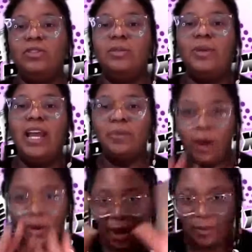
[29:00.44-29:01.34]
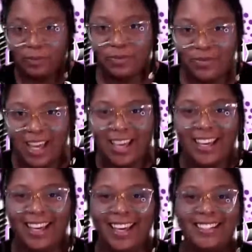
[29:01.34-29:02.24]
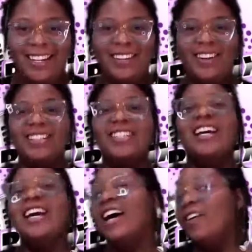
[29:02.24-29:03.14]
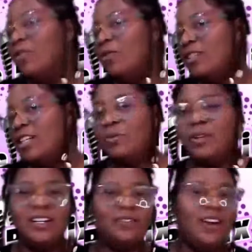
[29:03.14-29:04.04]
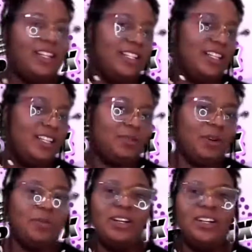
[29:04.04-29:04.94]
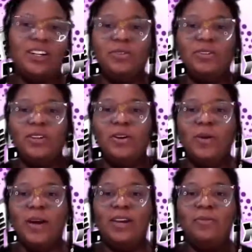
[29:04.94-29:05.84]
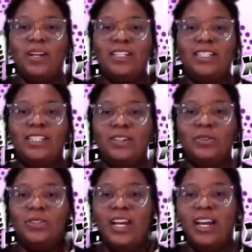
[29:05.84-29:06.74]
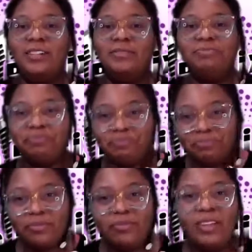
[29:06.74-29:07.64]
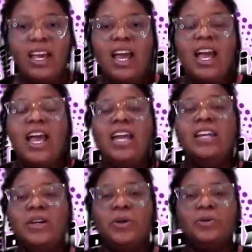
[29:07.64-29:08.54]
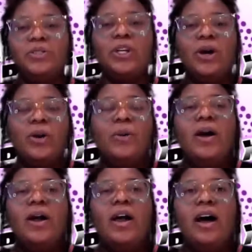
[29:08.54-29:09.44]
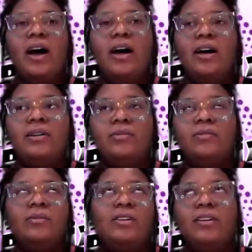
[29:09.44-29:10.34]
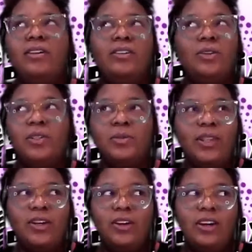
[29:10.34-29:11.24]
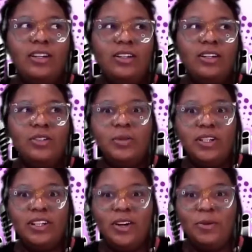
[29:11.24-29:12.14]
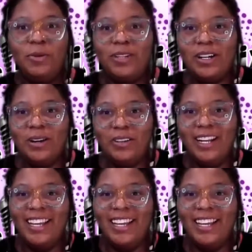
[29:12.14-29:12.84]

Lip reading: my neck. Okay. I digress. Of course, that's when it finally does what I wanted to do to go away. It wanted just a little shine. Anywho, so don't lose my thought. Don't lose my train of thought. Where was I going?